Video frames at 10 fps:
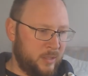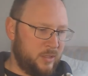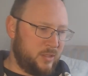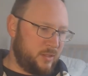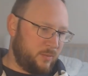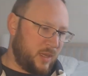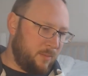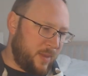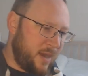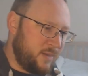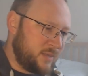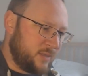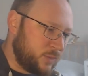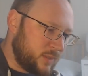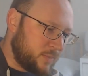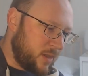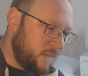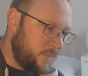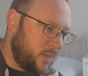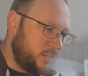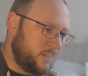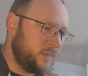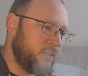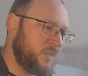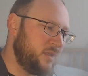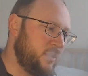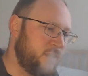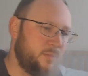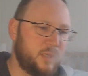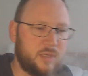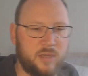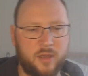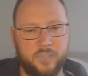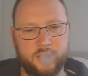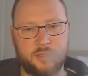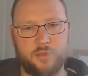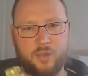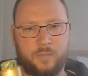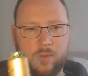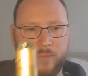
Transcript: just some comparisons with some other mods just in terms of size so look I